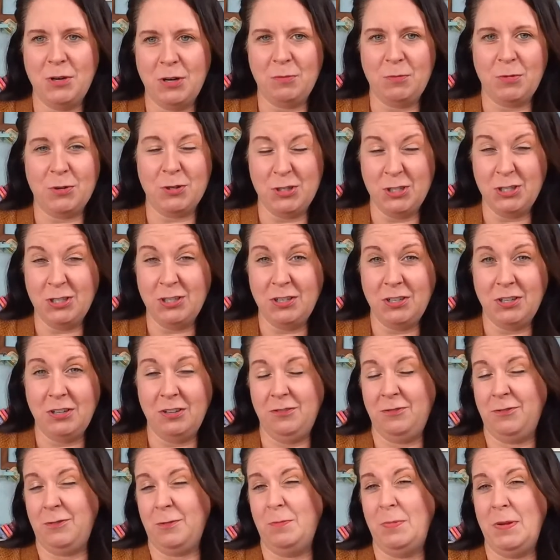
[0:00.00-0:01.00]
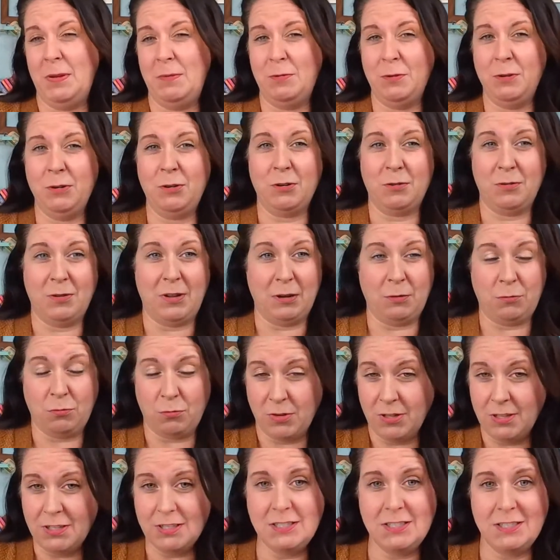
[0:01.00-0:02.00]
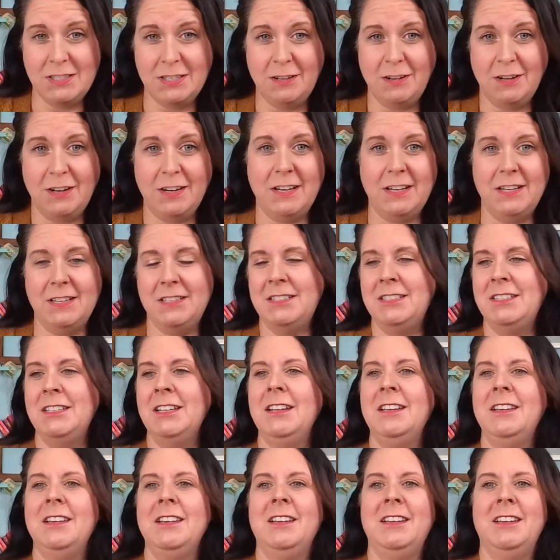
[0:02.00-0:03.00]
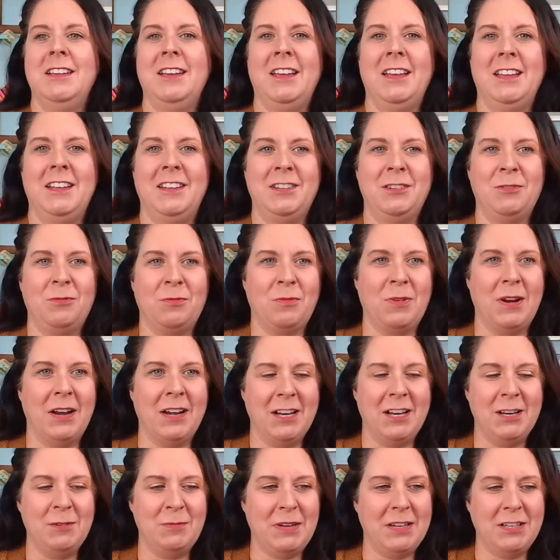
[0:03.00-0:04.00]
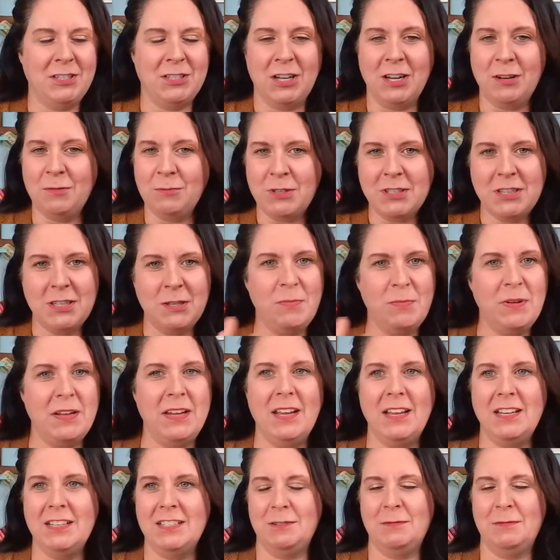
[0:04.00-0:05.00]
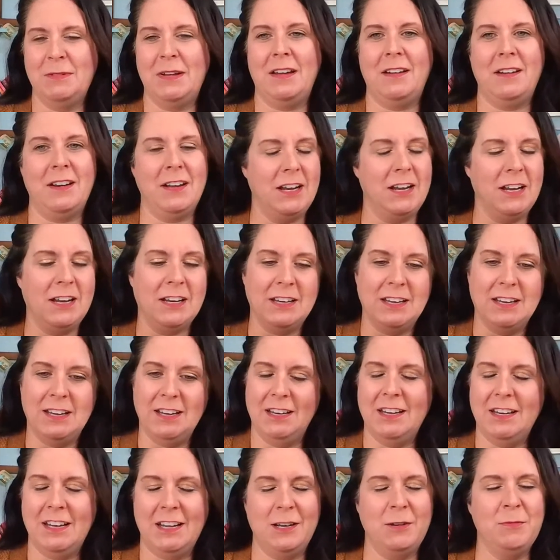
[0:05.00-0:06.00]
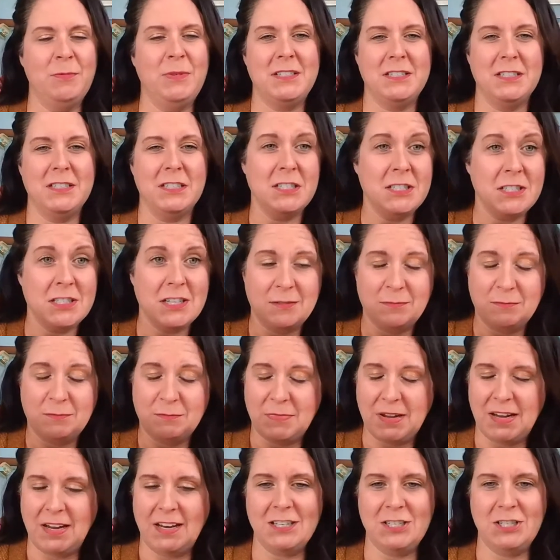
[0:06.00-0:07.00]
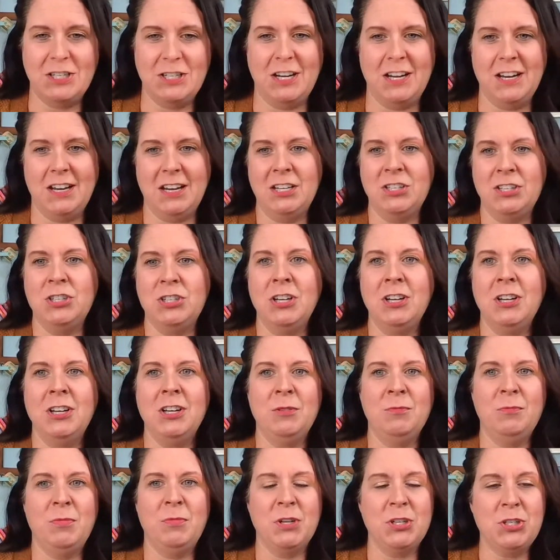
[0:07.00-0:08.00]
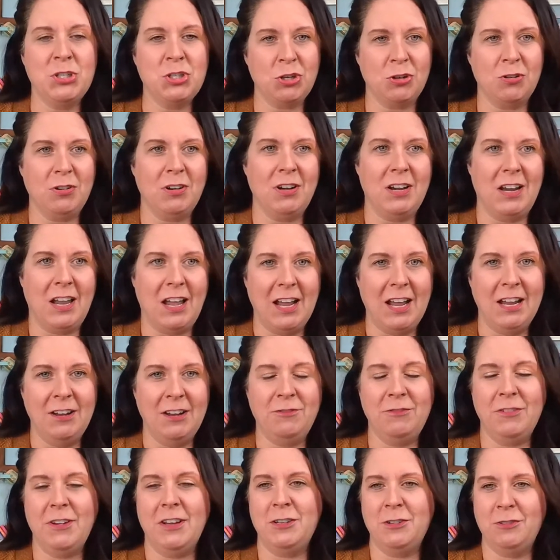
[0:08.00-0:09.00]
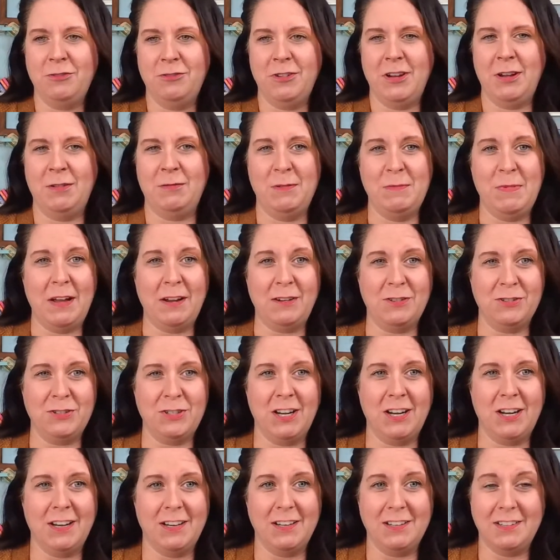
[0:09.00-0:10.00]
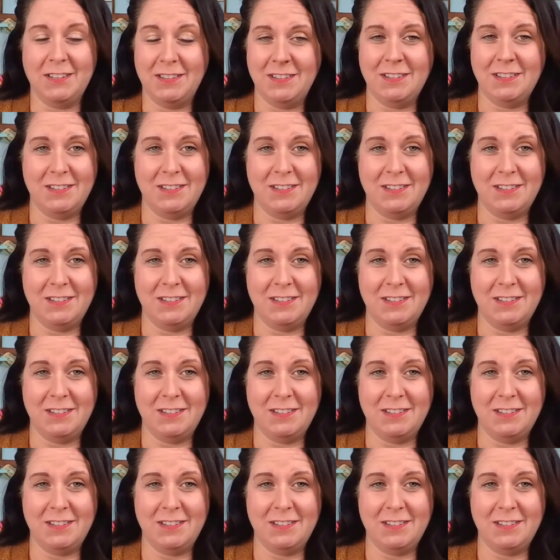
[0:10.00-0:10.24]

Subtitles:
number two for people who are like really serious and ready to be done with the BS about it and get down to business, make a change, put your life and your family back on track.